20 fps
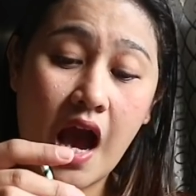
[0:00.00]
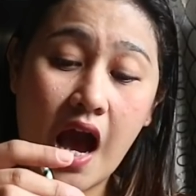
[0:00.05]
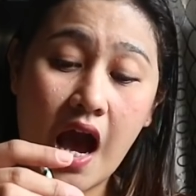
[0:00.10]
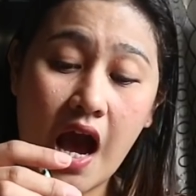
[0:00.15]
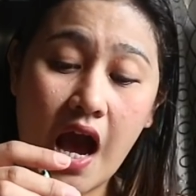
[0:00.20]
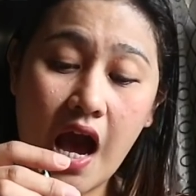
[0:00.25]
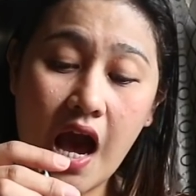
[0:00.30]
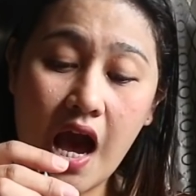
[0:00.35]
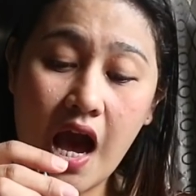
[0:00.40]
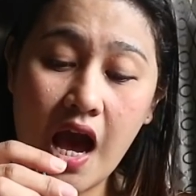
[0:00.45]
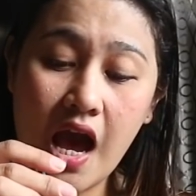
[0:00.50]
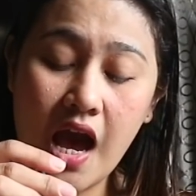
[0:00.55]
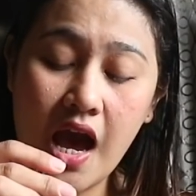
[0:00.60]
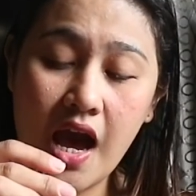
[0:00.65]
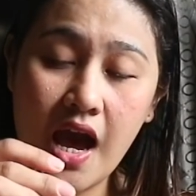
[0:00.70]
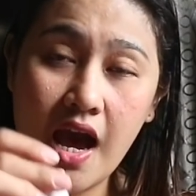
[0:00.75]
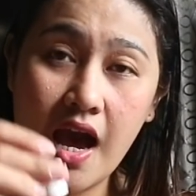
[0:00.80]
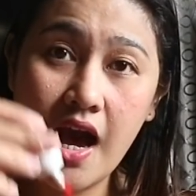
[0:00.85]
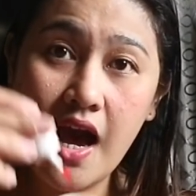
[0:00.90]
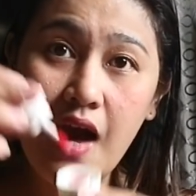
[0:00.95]

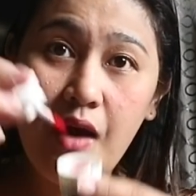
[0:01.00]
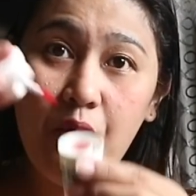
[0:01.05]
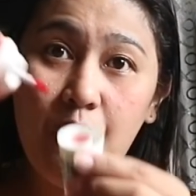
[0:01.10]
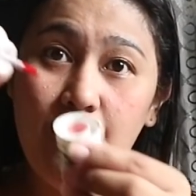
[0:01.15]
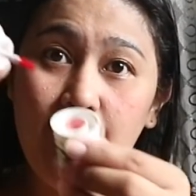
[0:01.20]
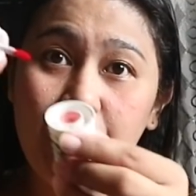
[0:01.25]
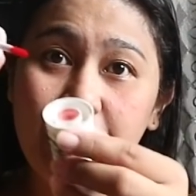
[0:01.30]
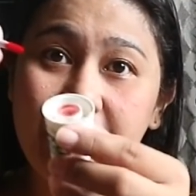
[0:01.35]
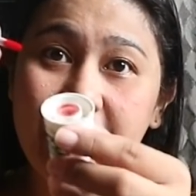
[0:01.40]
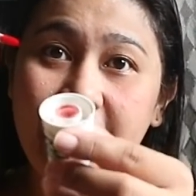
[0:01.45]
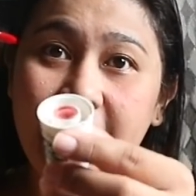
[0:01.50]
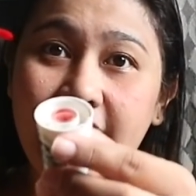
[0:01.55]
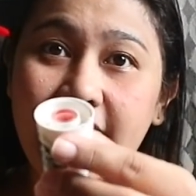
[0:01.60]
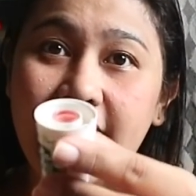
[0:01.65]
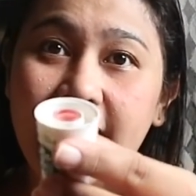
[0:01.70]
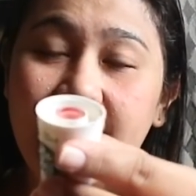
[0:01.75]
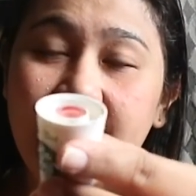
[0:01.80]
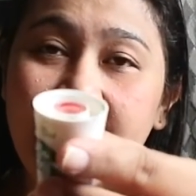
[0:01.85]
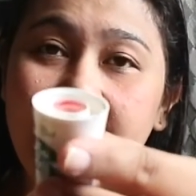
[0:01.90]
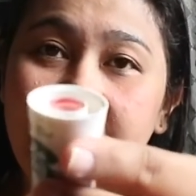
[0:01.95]
Ah,
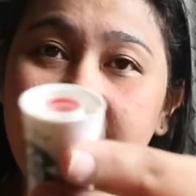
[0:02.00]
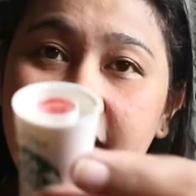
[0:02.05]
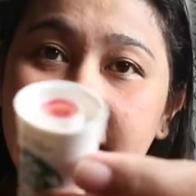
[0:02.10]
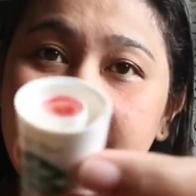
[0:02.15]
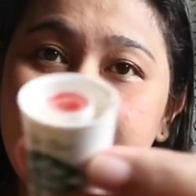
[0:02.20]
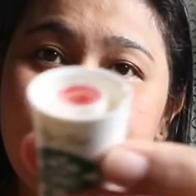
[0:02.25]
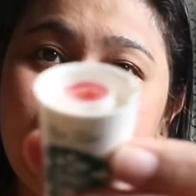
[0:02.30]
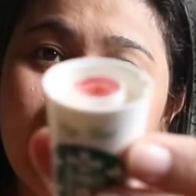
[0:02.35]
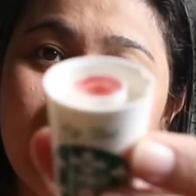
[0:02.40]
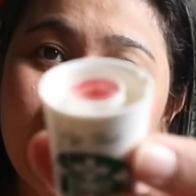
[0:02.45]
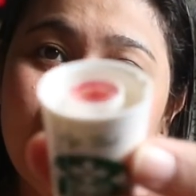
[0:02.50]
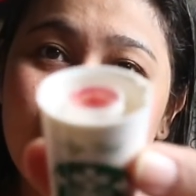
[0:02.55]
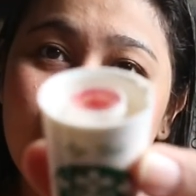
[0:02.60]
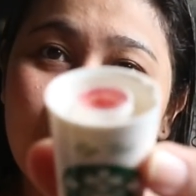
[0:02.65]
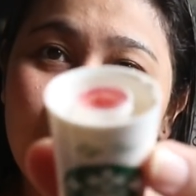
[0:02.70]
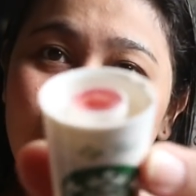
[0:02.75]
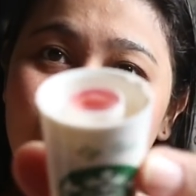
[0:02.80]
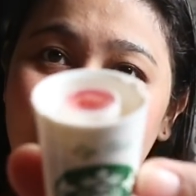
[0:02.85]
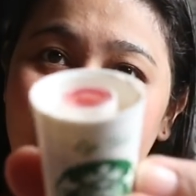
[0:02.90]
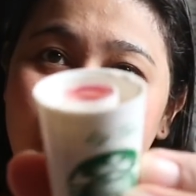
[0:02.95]
okay!
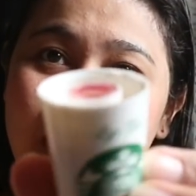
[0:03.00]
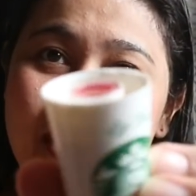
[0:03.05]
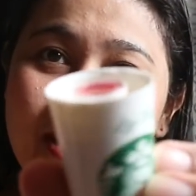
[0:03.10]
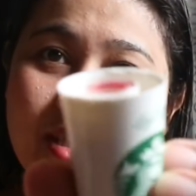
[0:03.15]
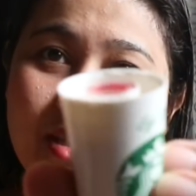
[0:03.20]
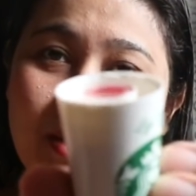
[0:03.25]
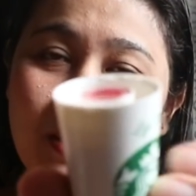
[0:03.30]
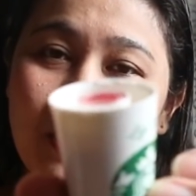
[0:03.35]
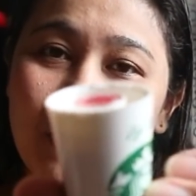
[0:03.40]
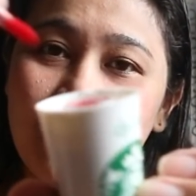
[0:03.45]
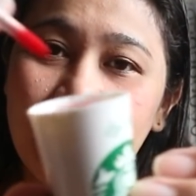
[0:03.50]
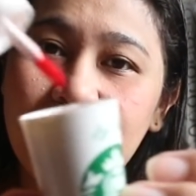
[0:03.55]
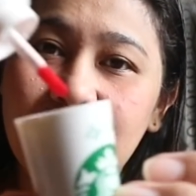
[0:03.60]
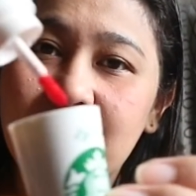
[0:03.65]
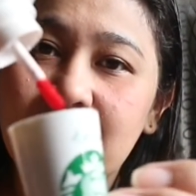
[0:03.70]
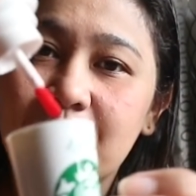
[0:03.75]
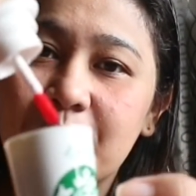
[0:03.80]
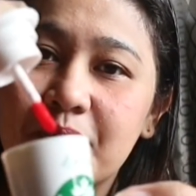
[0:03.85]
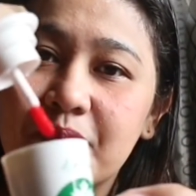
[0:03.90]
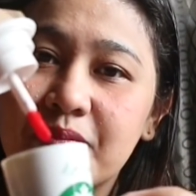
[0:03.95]
To guys, oh.
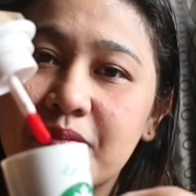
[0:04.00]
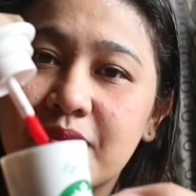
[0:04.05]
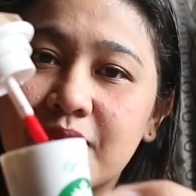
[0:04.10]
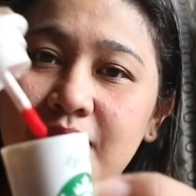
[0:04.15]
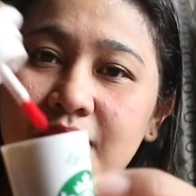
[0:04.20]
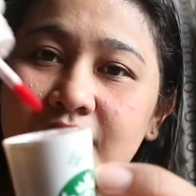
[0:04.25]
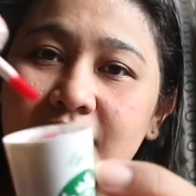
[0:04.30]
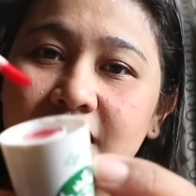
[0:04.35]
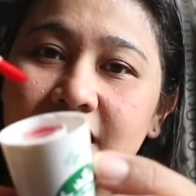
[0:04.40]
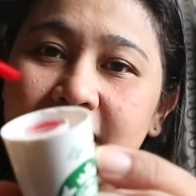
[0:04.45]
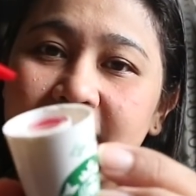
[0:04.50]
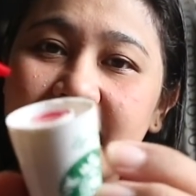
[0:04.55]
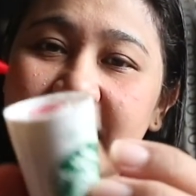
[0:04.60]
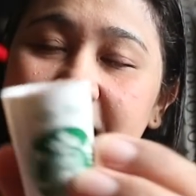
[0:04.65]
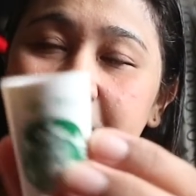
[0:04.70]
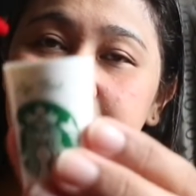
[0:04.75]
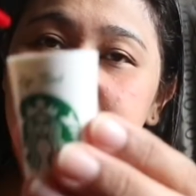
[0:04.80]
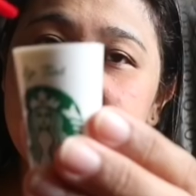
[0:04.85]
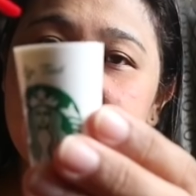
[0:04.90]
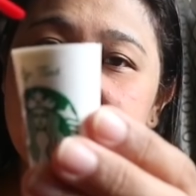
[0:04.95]

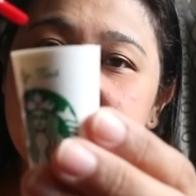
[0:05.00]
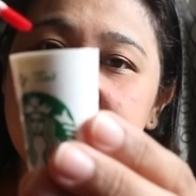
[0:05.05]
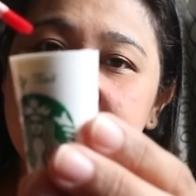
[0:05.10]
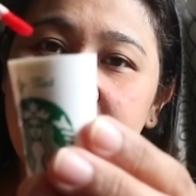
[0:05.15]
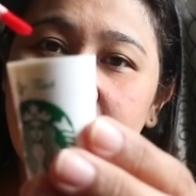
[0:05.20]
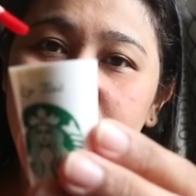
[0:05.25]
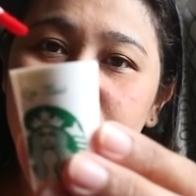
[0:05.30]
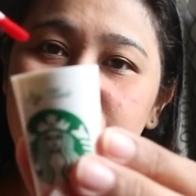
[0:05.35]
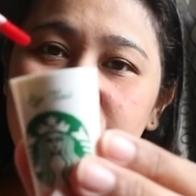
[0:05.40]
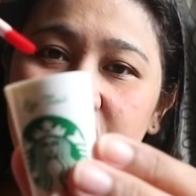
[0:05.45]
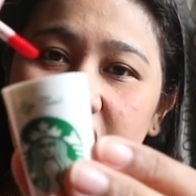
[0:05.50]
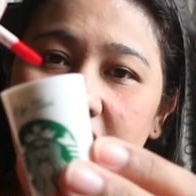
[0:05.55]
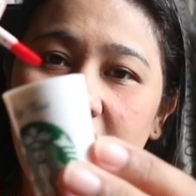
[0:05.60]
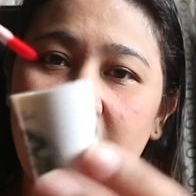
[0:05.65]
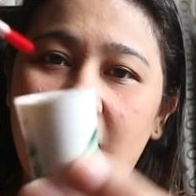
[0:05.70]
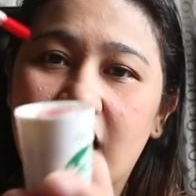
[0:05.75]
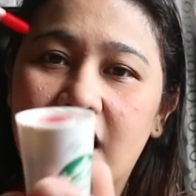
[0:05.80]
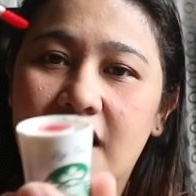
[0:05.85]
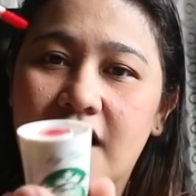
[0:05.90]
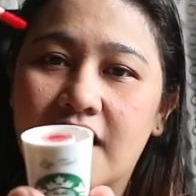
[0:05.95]
Lip tint daw
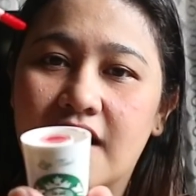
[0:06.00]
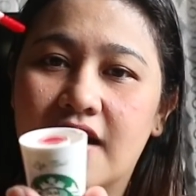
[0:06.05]
siya.